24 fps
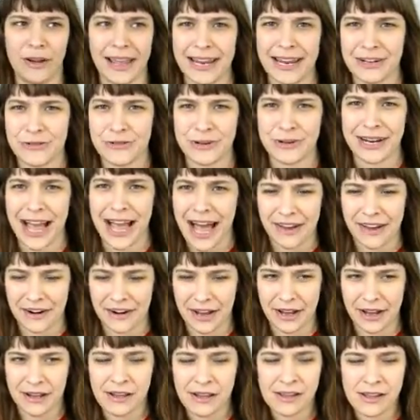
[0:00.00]

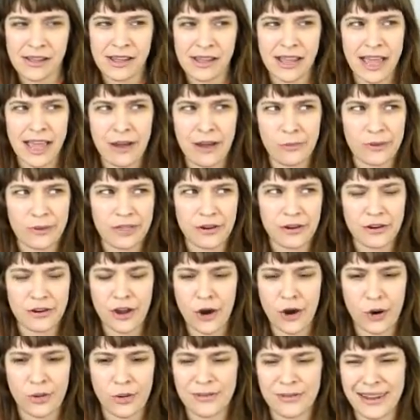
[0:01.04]
Adriana, uh, with a
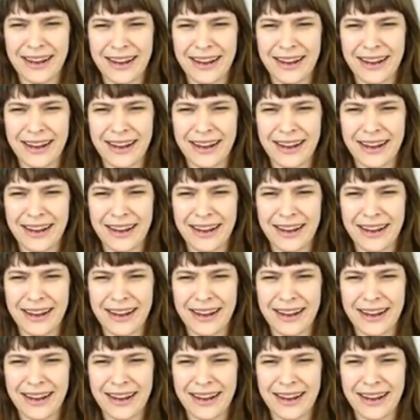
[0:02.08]
note.